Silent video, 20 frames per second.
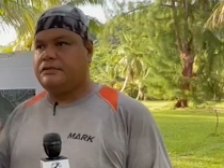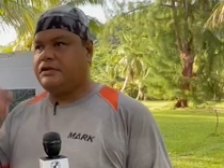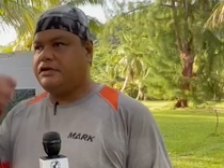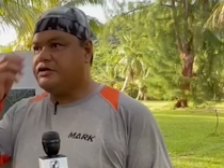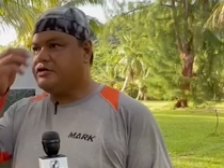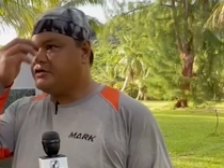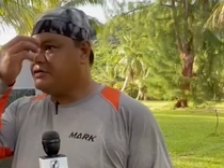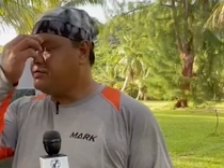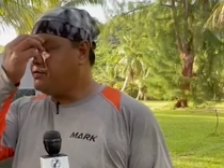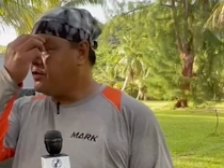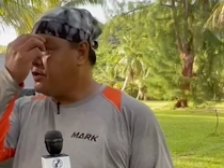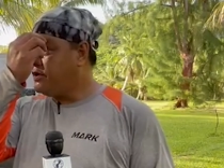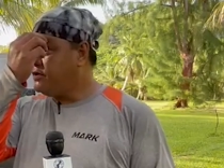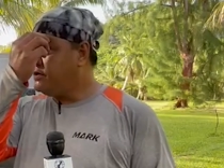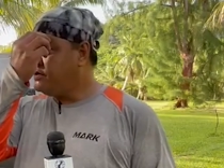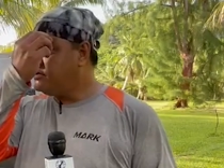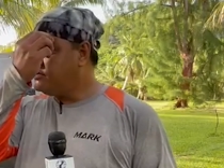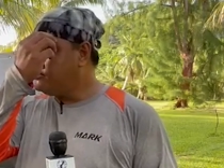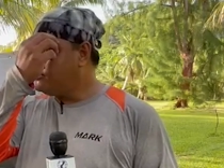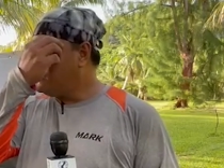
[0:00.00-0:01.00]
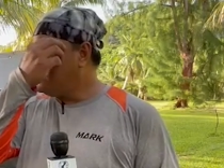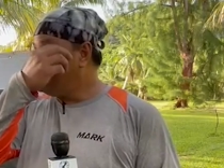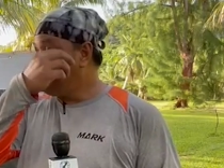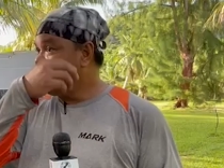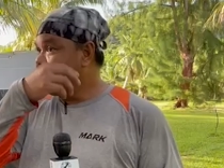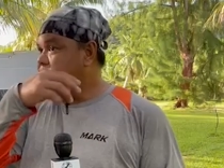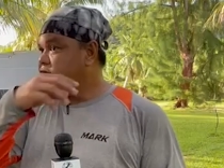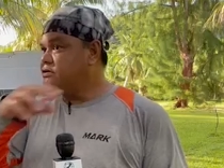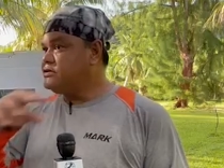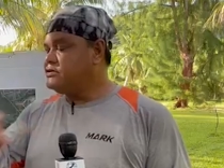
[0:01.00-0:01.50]
The spread has
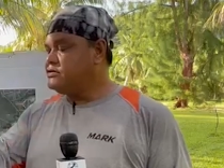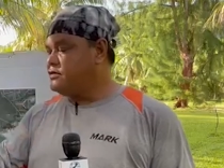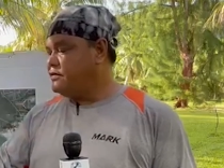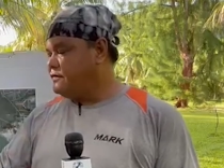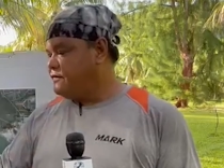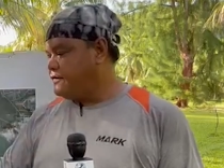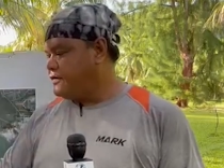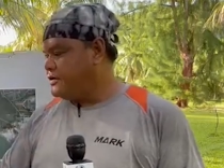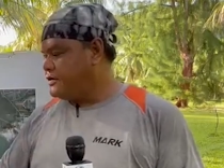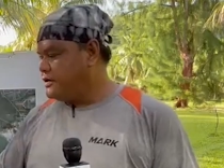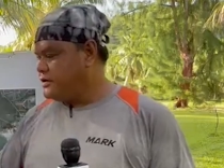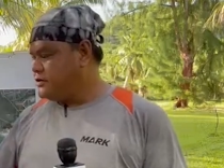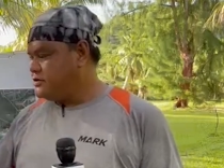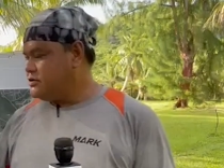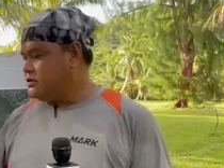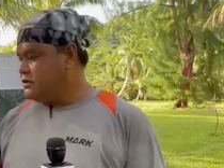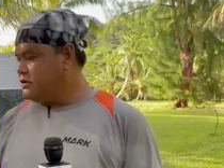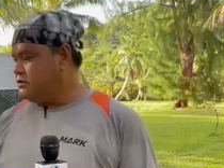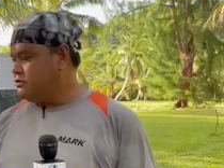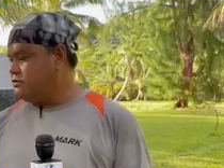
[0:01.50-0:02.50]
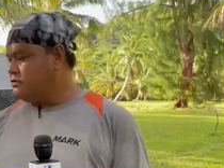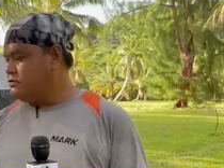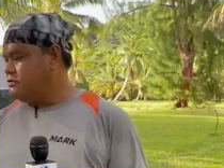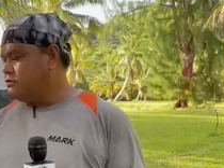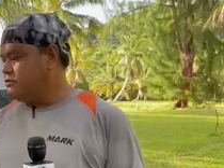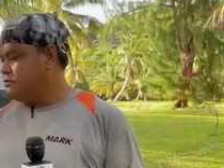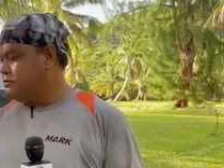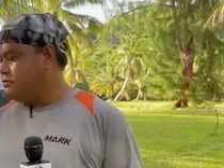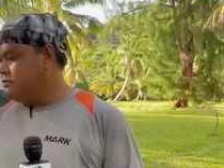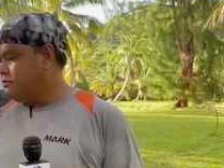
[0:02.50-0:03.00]
gone as so far as the
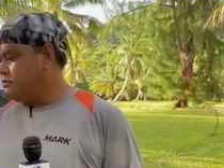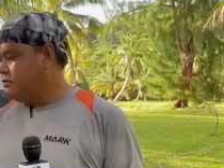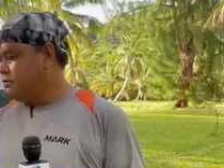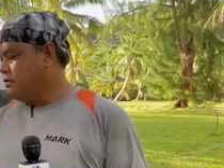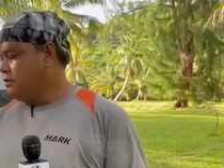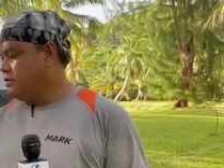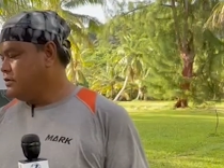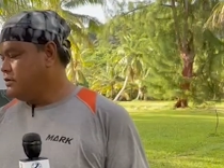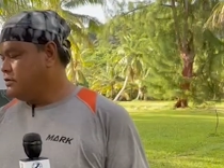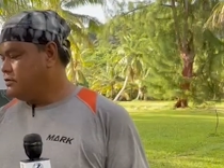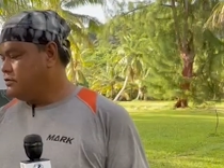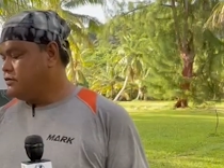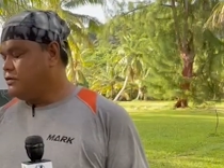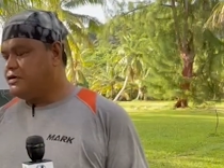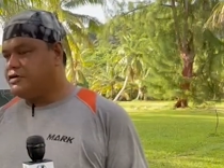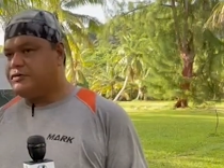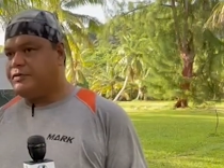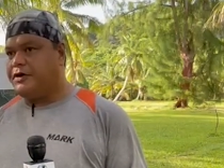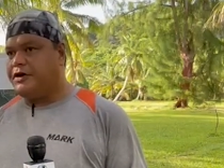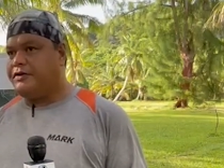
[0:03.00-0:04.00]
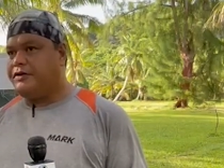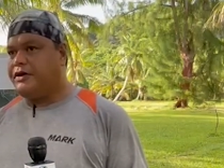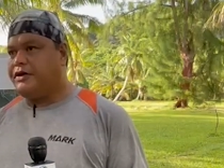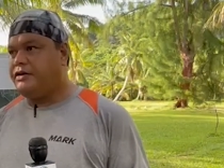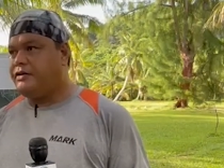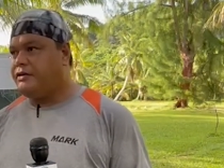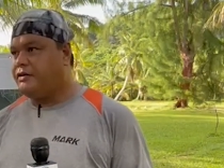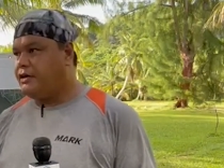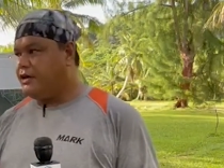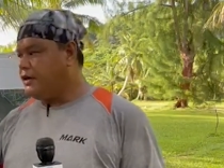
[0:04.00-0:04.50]

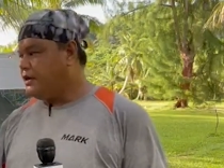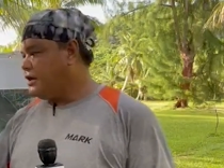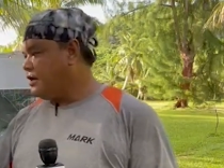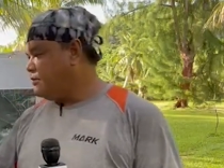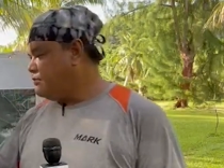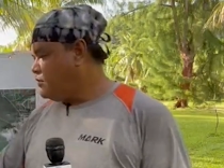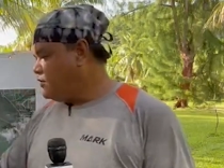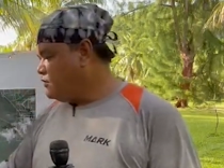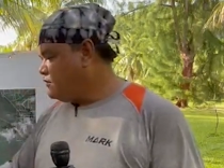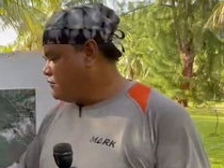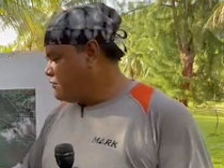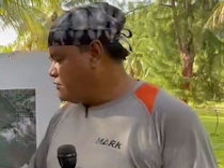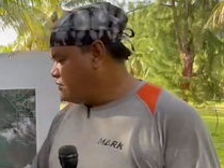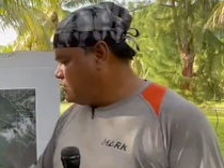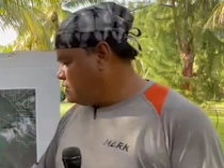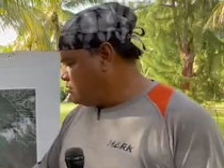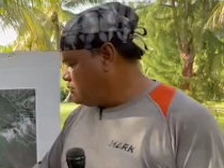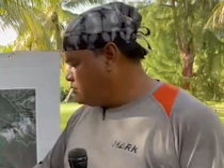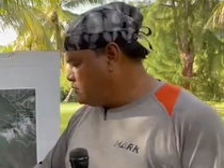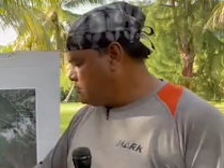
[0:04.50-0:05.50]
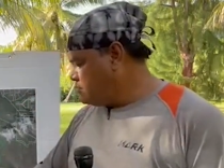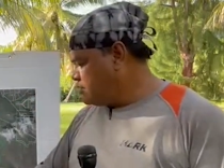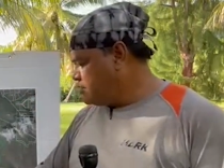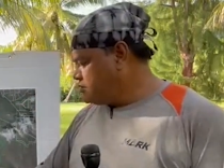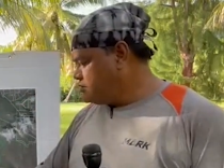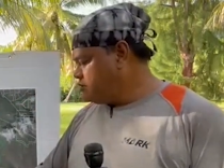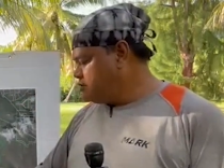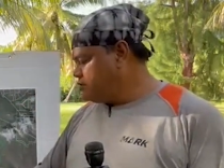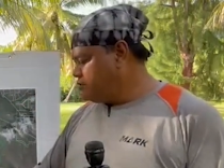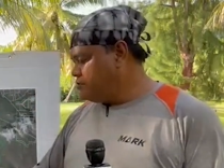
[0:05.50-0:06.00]
Twixbury. It came over all the way
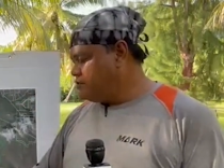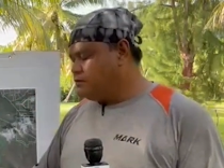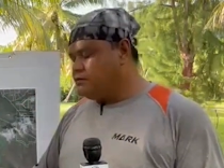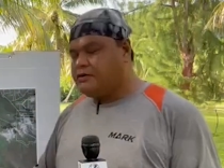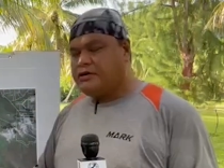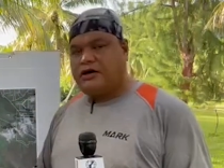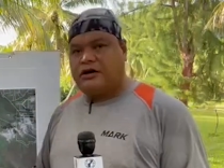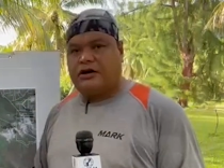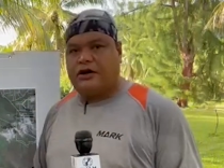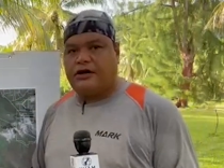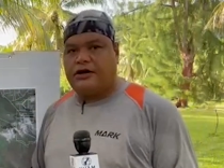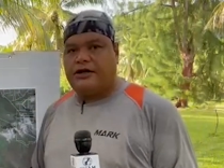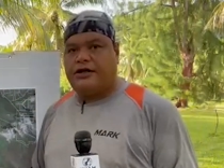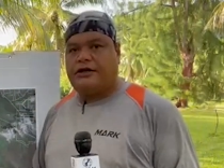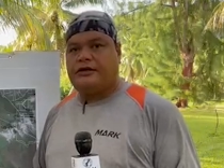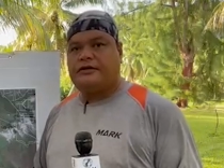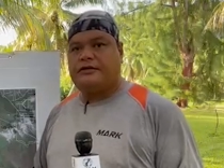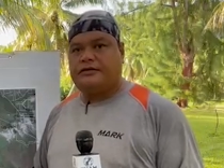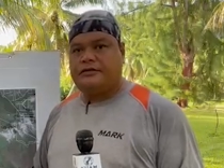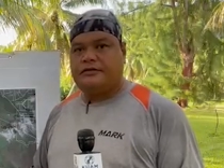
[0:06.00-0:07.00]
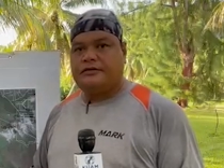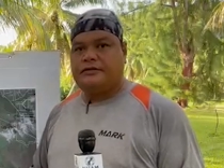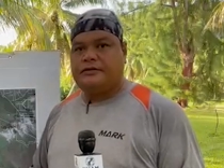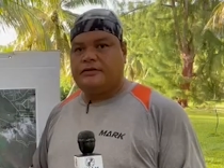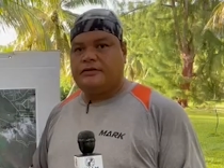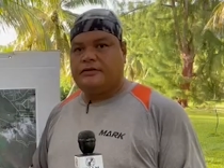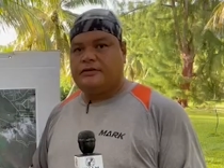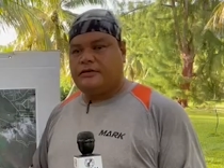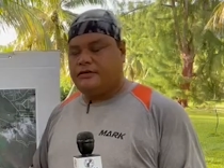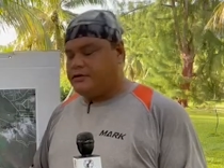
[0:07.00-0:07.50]
to Gagani
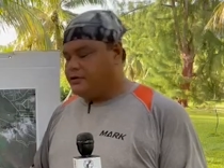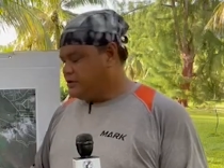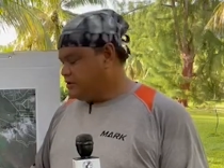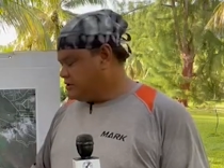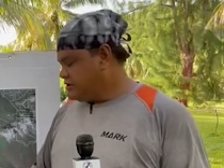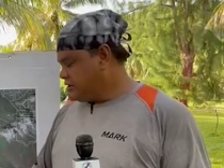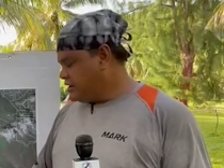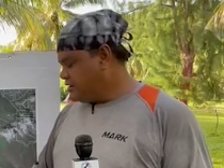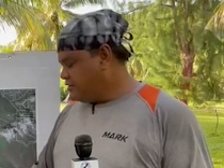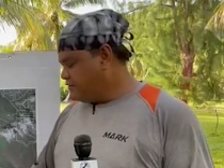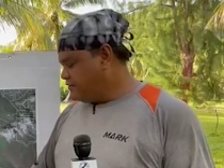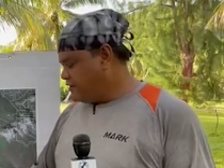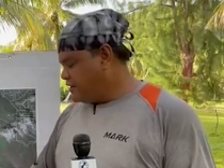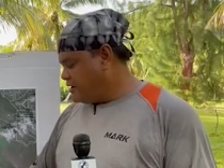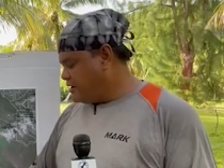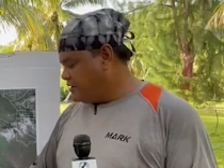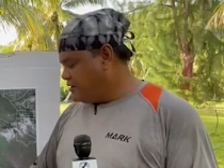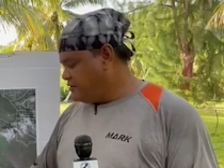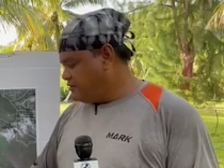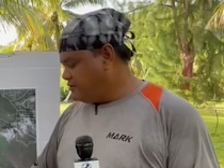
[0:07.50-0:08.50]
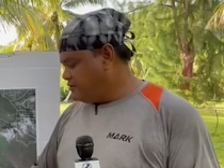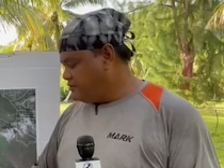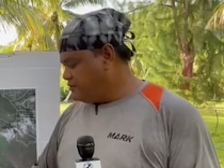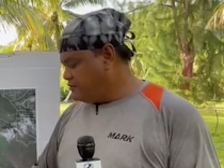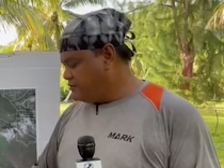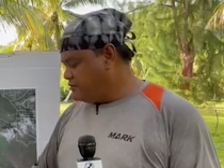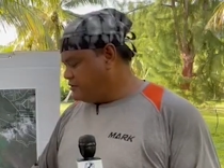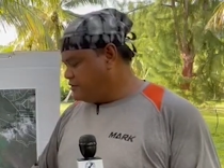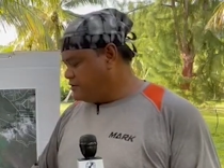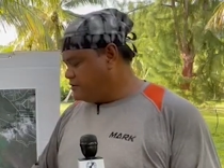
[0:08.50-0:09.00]
on this side of the island
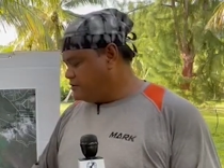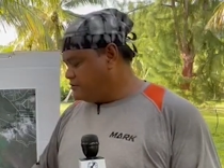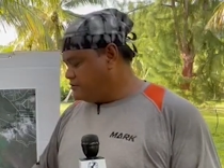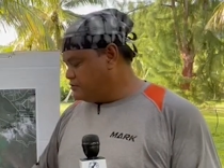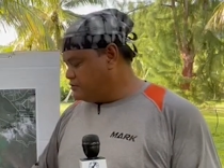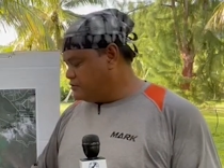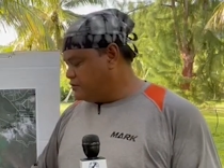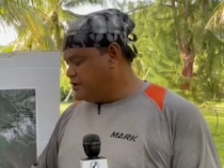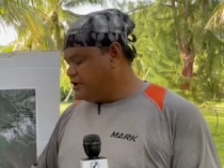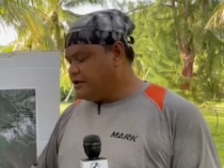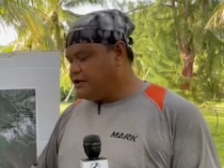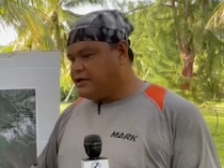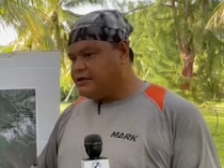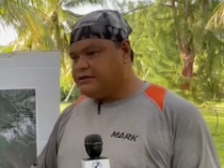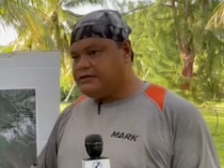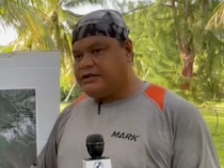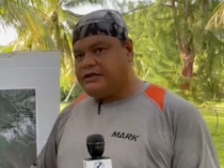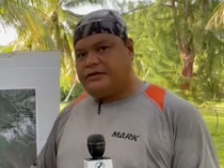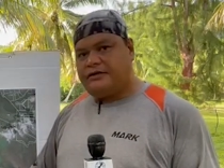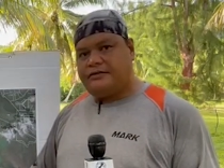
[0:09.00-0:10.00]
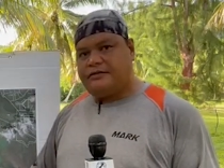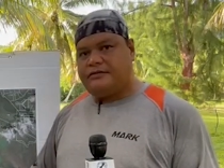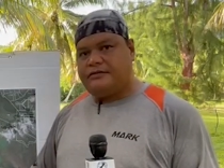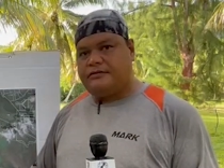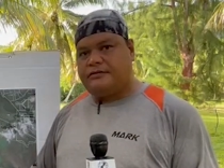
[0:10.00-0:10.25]
on 2019